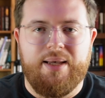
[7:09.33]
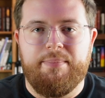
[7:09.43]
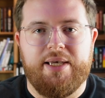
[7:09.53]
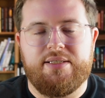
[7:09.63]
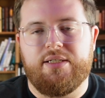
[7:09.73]

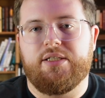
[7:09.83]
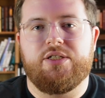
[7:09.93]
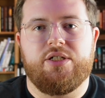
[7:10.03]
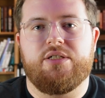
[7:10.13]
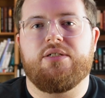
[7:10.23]
Basically
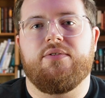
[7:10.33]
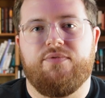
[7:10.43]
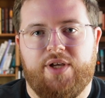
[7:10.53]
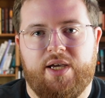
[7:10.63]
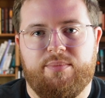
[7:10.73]
just
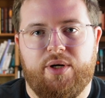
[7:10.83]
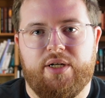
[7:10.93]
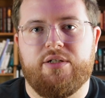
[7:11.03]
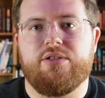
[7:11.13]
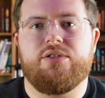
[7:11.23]

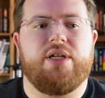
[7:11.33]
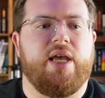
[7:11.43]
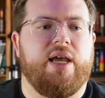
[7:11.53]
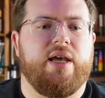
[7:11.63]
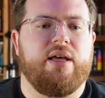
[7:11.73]
vibrators
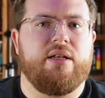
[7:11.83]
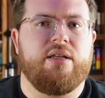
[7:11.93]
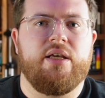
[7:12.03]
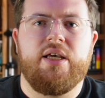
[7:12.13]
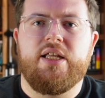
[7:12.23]
and
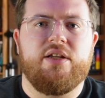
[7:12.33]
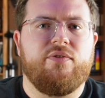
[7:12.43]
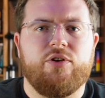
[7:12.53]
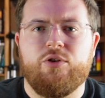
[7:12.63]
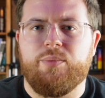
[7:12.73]

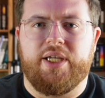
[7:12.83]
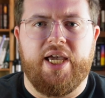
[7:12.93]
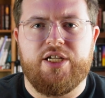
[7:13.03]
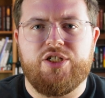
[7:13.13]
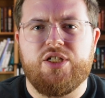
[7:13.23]
different
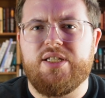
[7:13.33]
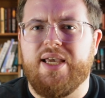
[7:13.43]
lubrications.